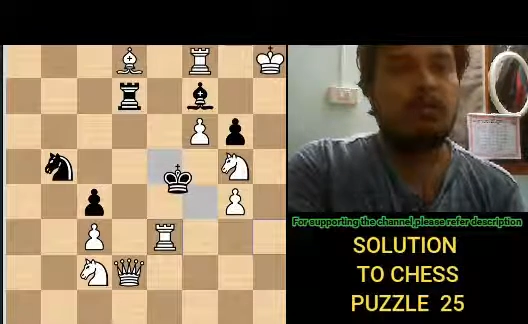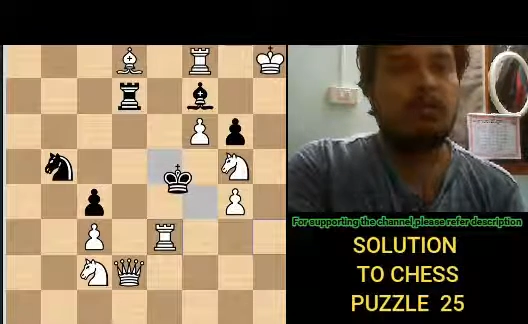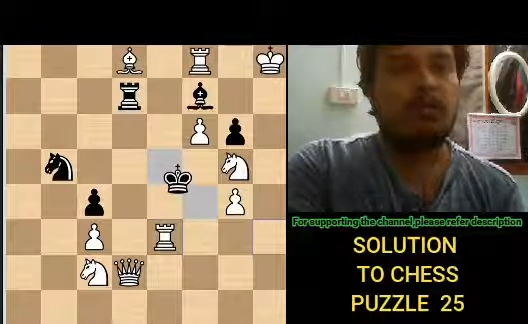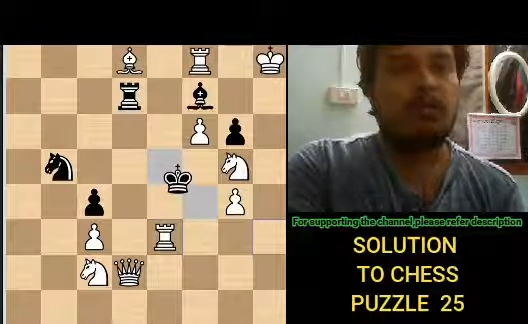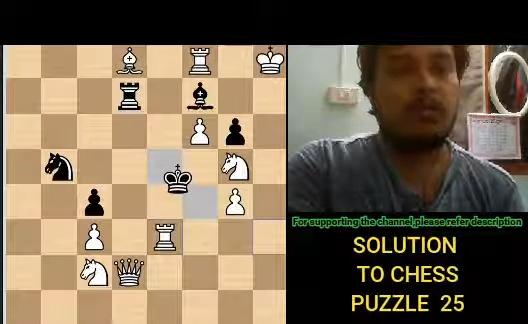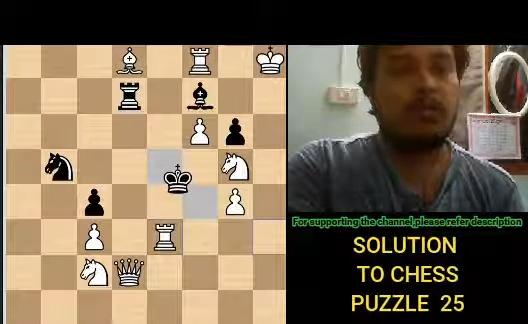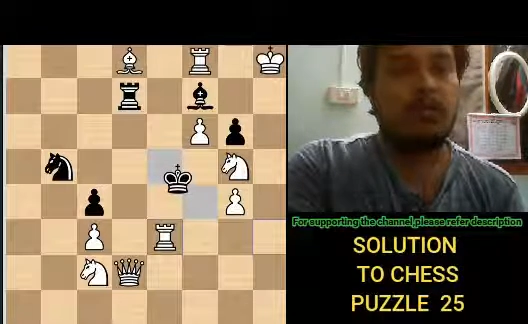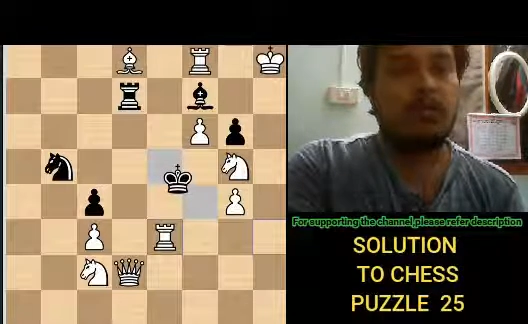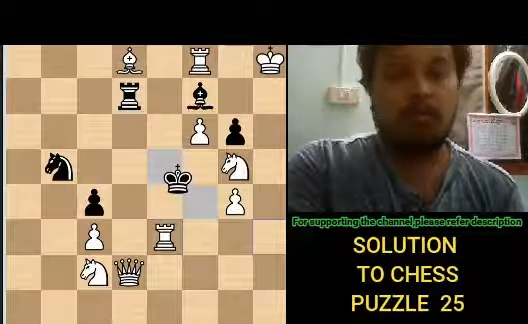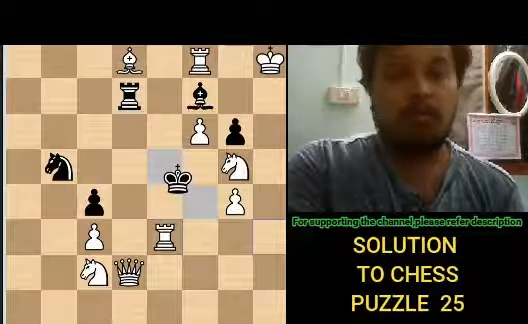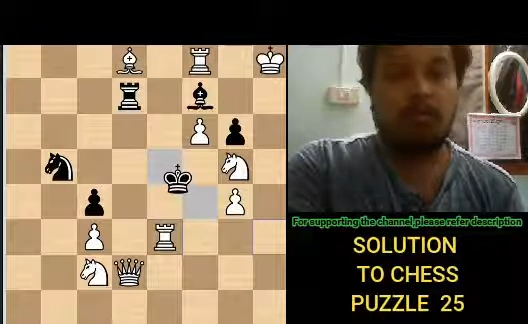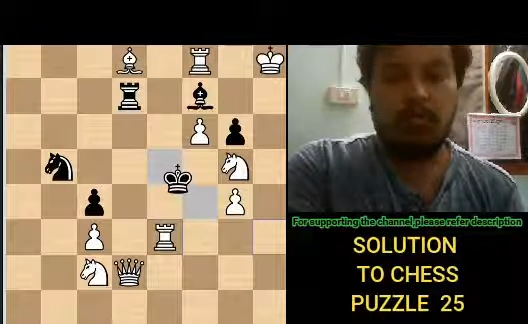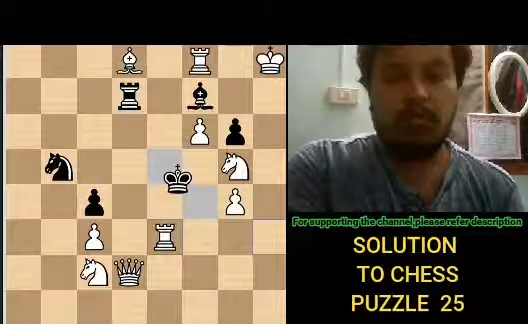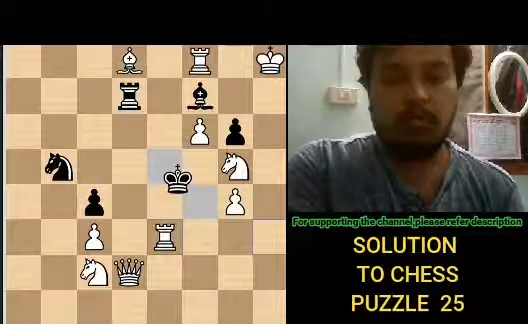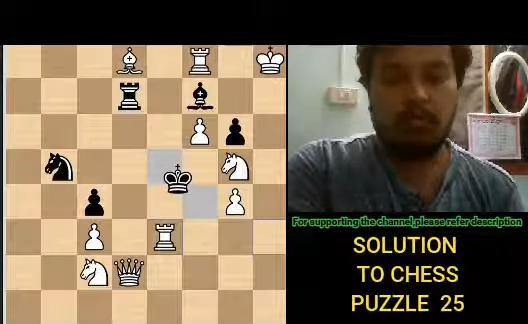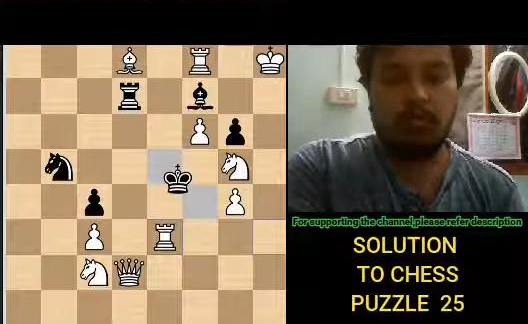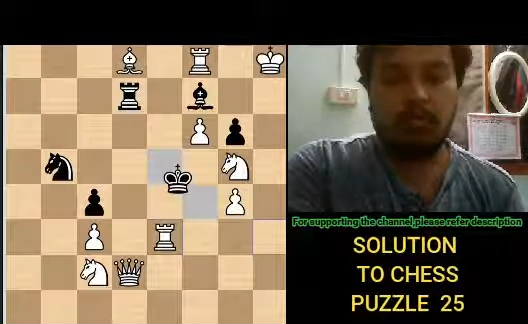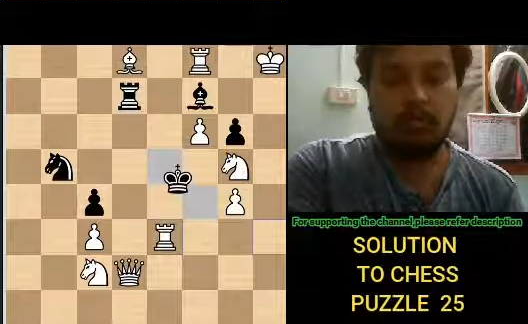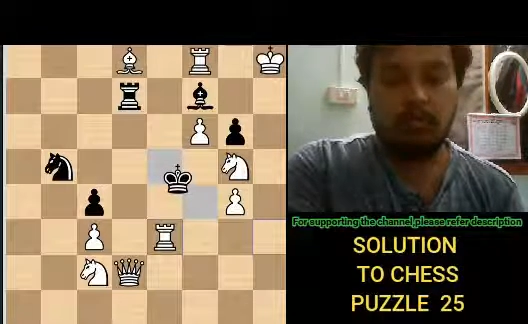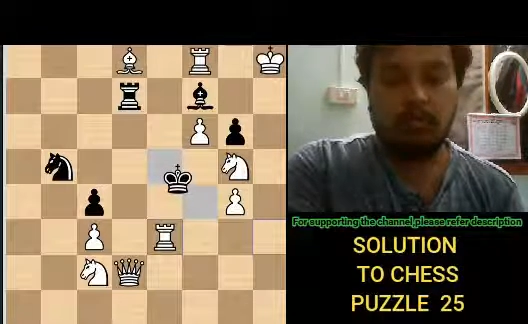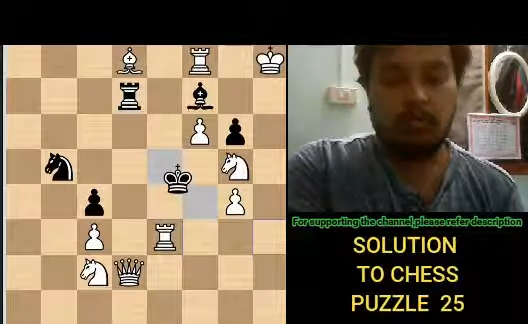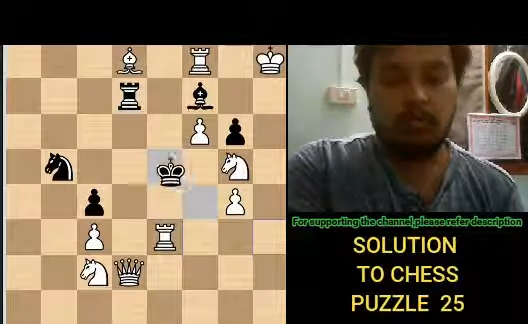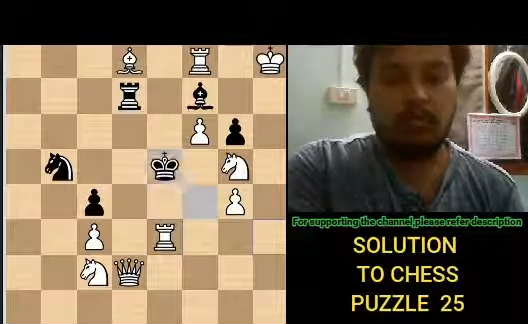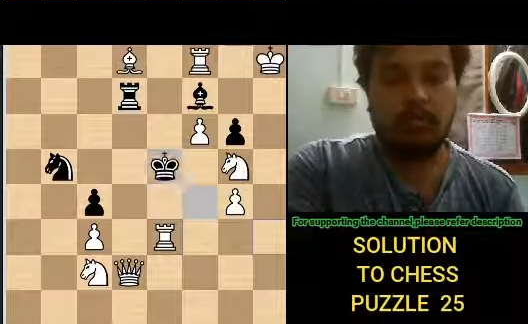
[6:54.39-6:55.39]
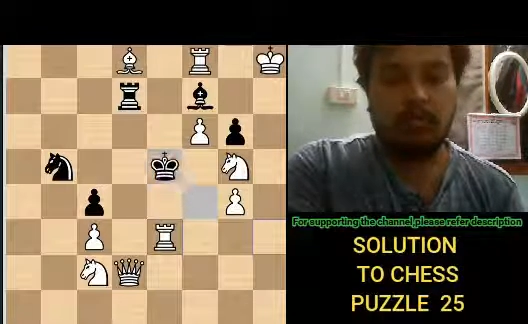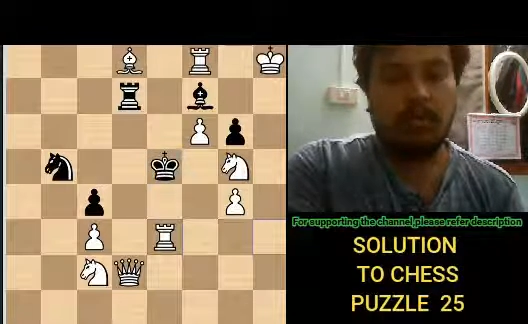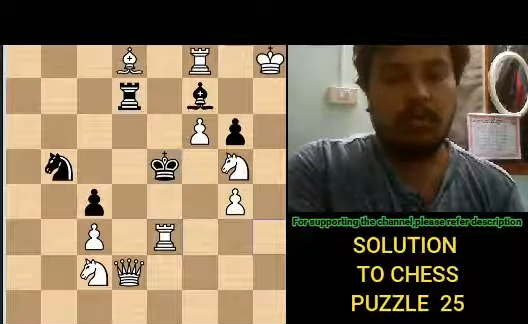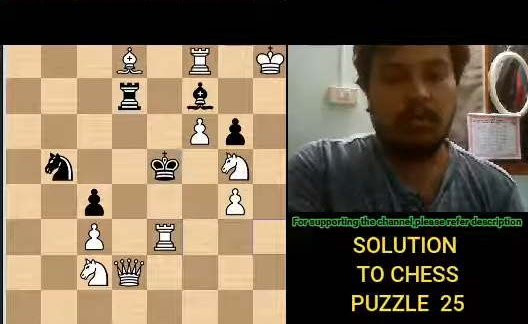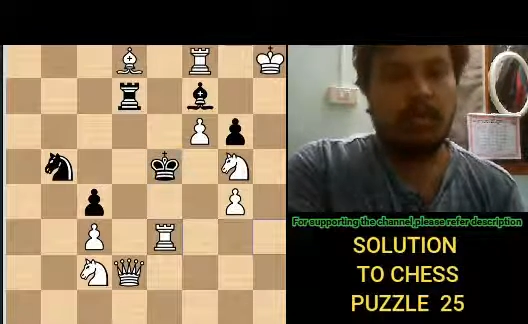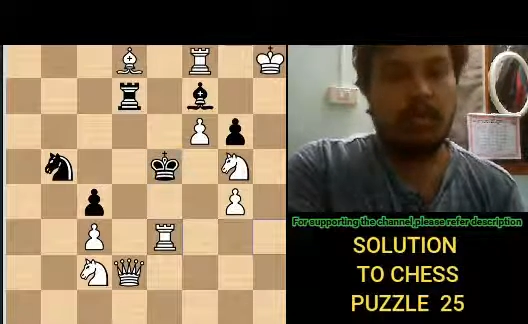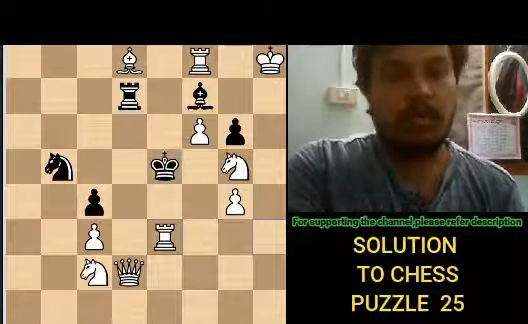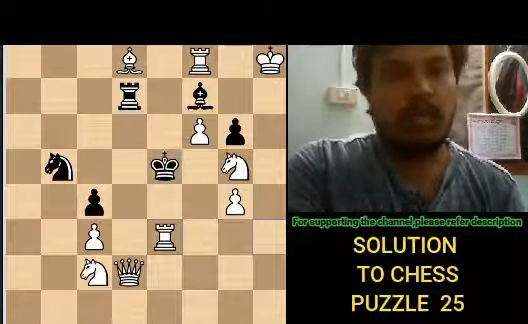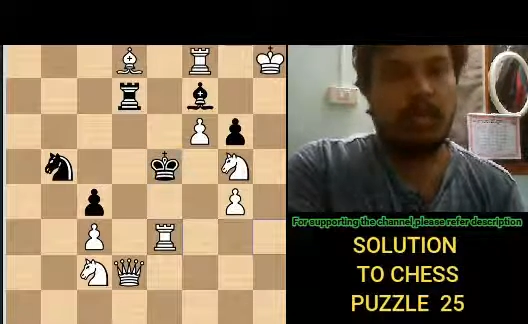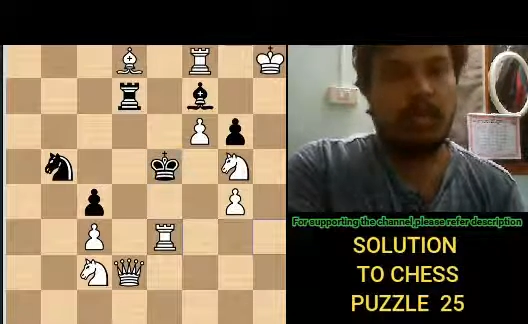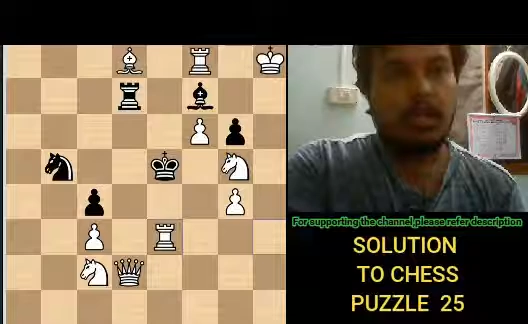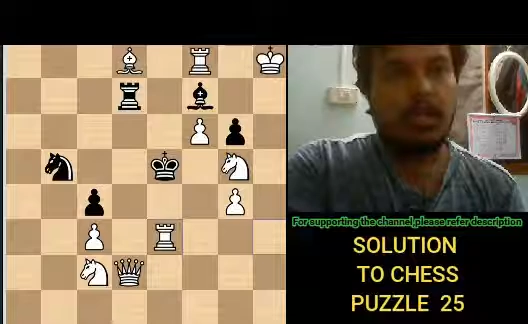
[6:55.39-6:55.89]
So
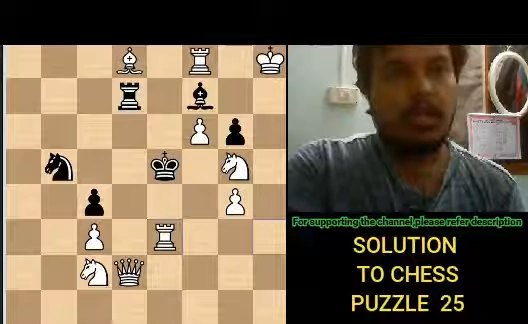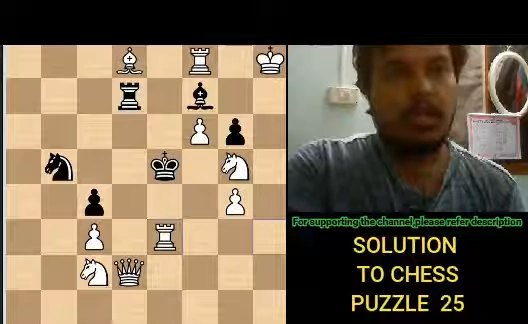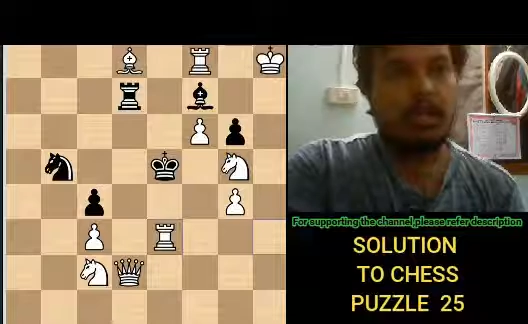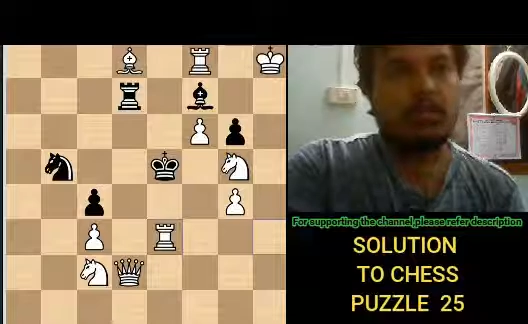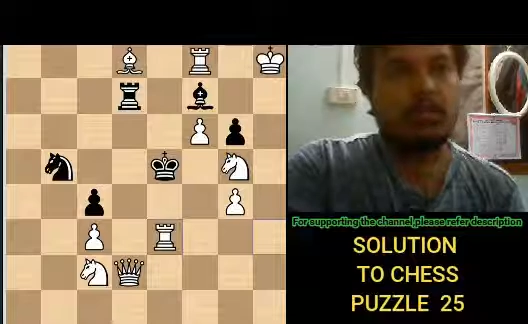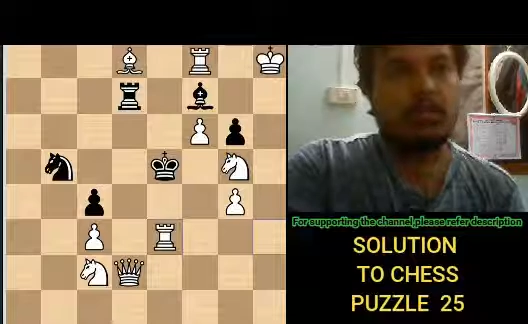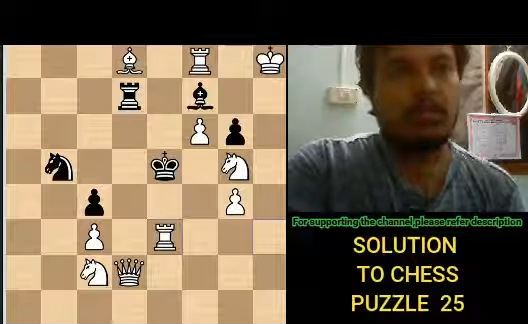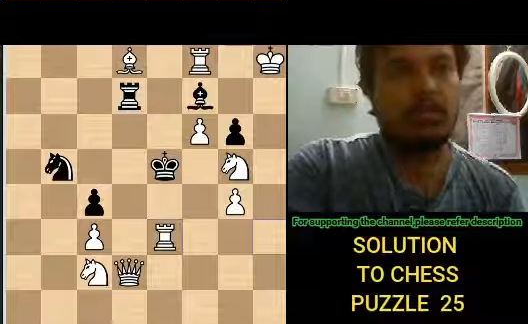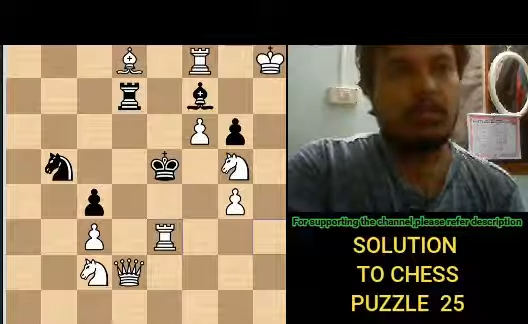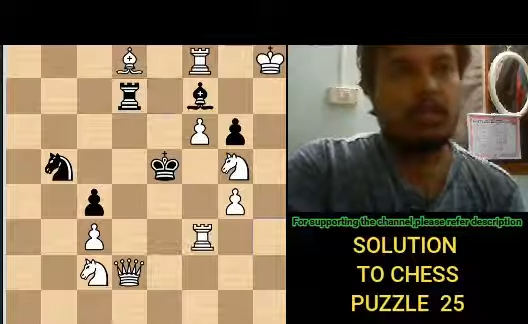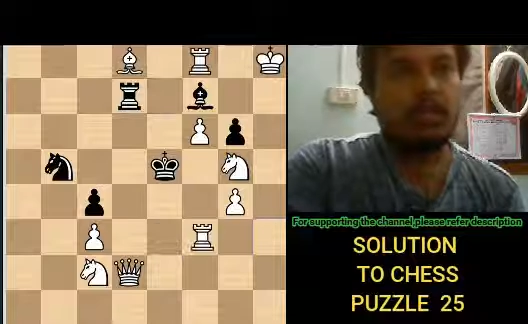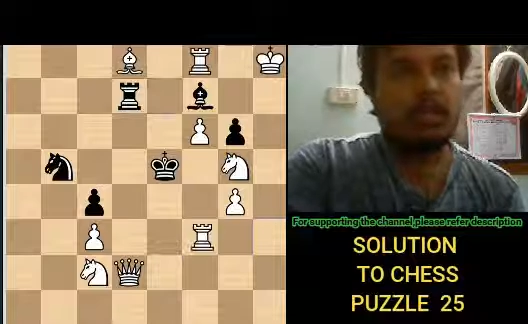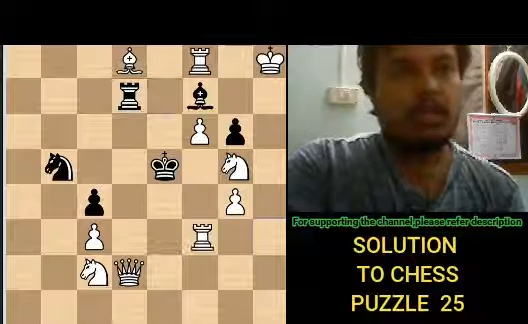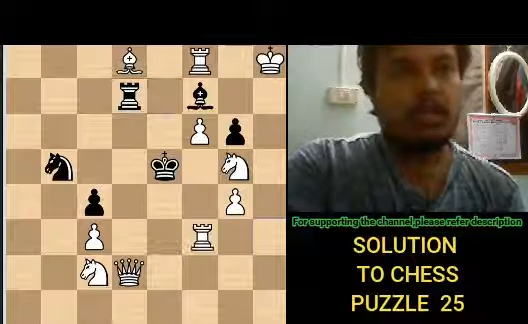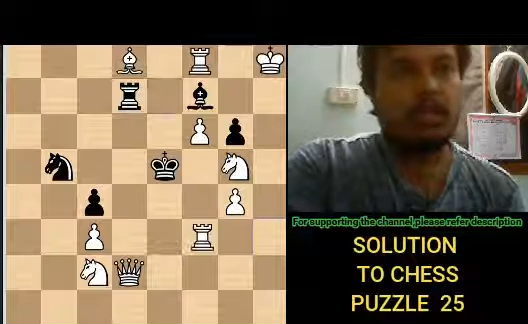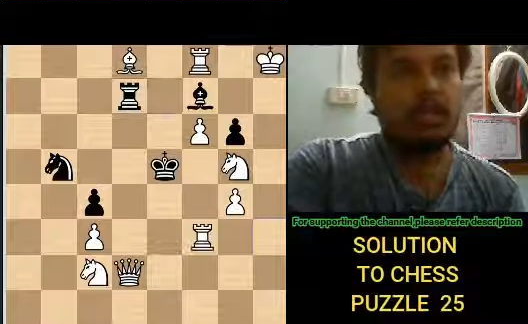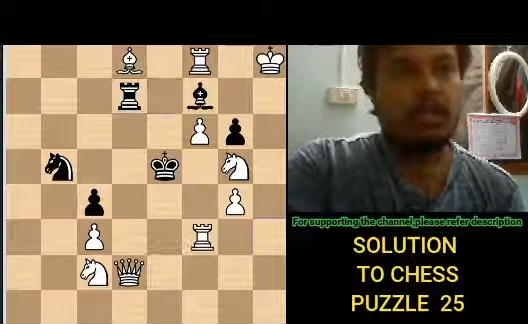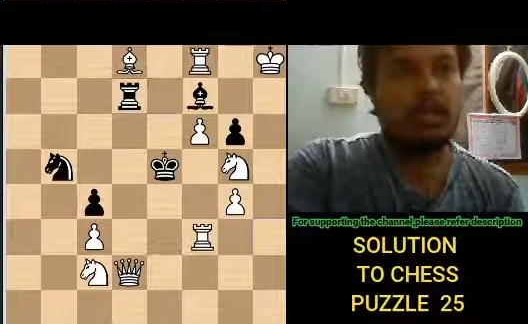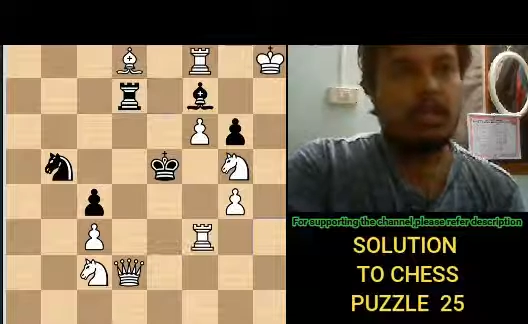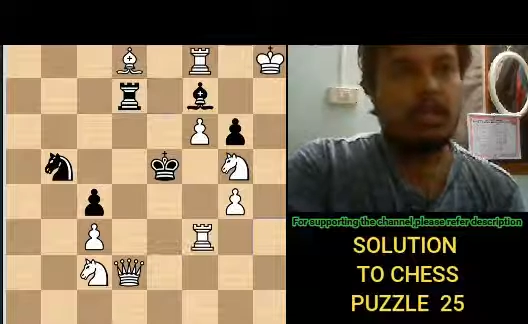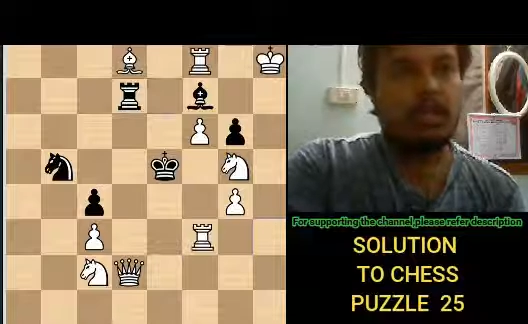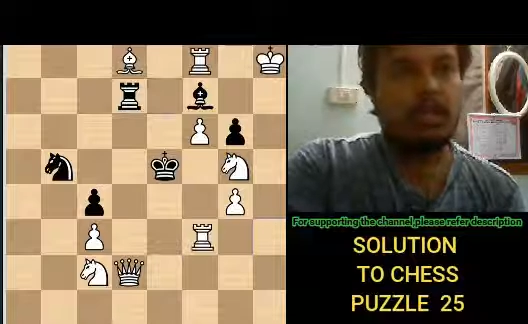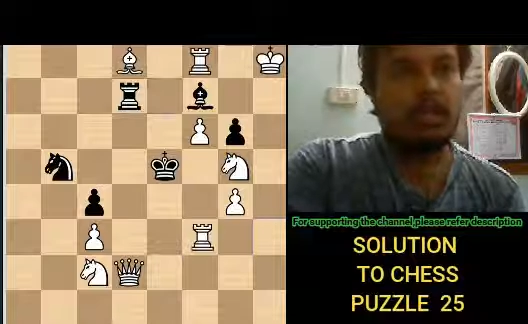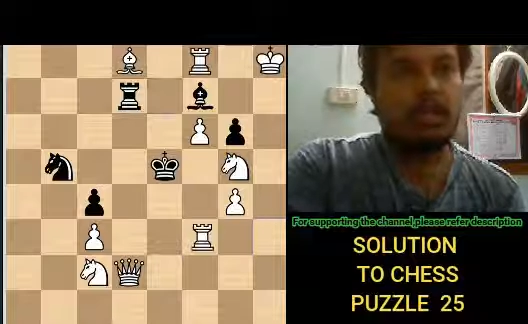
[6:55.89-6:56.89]
actually